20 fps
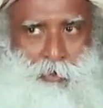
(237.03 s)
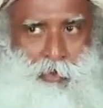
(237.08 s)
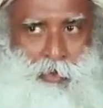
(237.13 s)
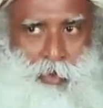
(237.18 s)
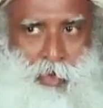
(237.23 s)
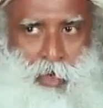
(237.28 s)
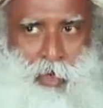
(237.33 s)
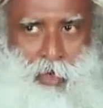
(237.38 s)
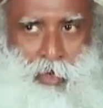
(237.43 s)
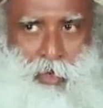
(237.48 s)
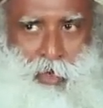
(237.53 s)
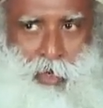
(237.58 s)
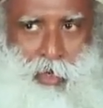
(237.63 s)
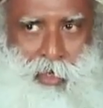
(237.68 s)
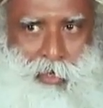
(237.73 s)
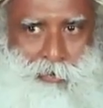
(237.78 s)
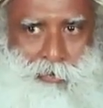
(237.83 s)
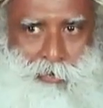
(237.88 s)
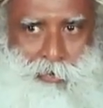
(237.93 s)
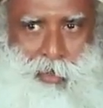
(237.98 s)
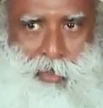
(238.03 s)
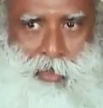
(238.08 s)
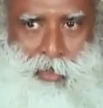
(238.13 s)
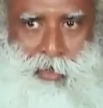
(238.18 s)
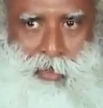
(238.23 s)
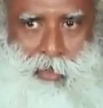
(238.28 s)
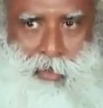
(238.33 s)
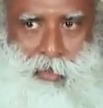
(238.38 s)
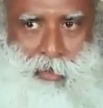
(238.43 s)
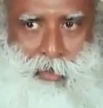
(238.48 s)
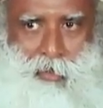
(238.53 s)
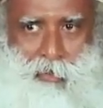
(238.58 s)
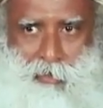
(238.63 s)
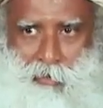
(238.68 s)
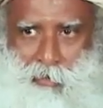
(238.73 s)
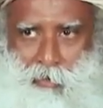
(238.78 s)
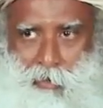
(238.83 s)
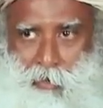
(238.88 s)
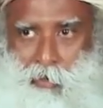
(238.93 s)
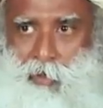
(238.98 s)
you can't help be
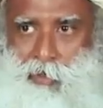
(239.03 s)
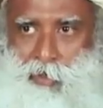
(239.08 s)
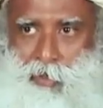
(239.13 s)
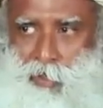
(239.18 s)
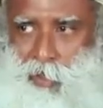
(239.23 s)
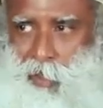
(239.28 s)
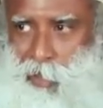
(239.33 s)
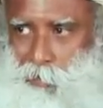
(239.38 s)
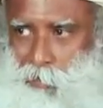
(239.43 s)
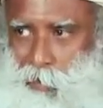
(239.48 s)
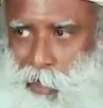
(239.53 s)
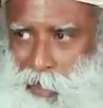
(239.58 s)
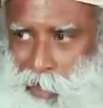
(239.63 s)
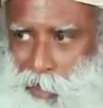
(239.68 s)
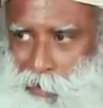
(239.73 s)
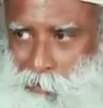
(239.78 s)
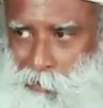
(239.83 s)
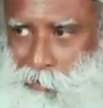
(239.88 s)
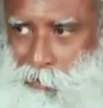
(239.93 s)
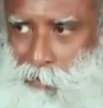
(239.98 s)
awestruck by him